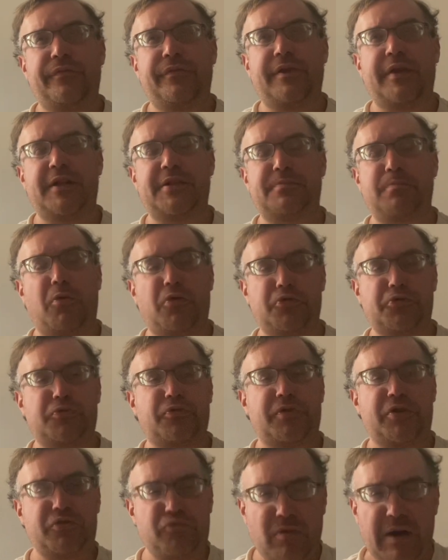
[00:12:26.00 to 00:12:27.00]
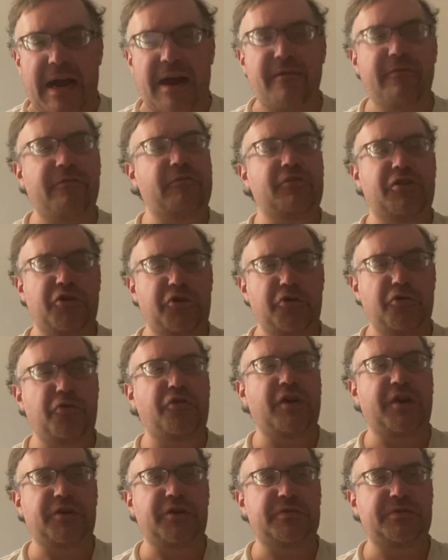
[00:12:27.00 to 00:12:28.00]
it's mostly drive to do
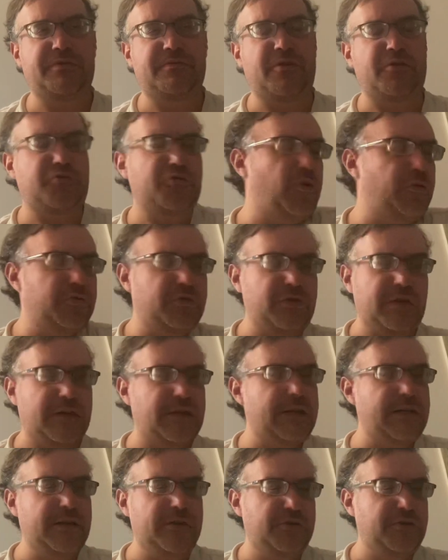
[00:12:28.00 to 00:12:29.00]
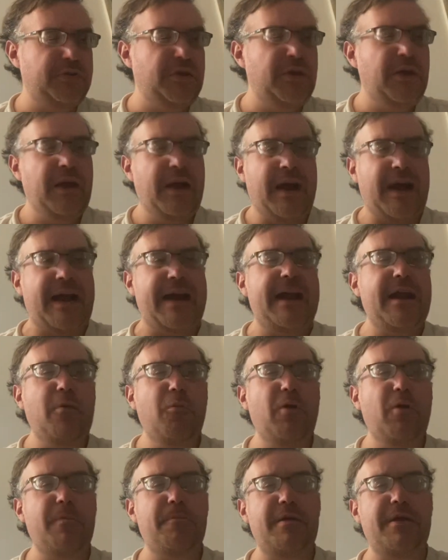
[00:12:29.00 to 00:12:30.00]
things. There's no, there's, I hate it
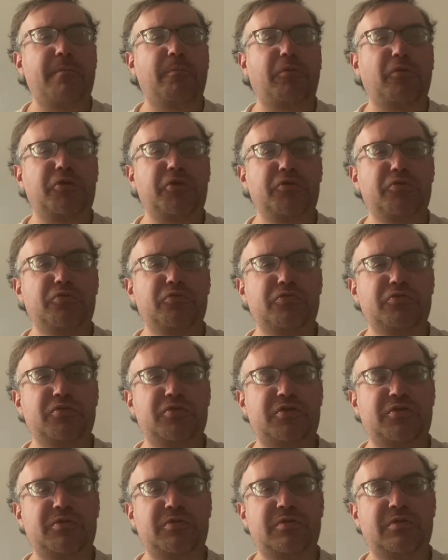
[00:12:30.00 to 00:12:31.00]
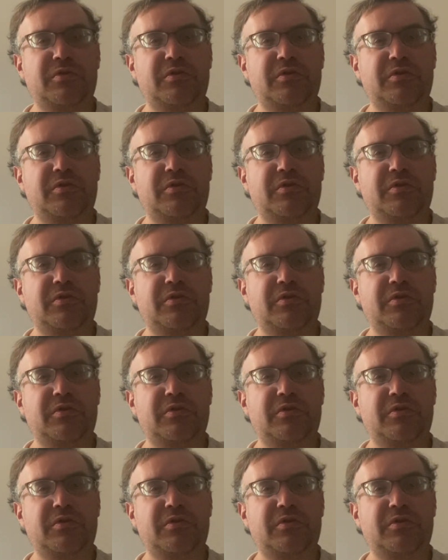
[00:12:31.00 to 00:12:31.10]
when people use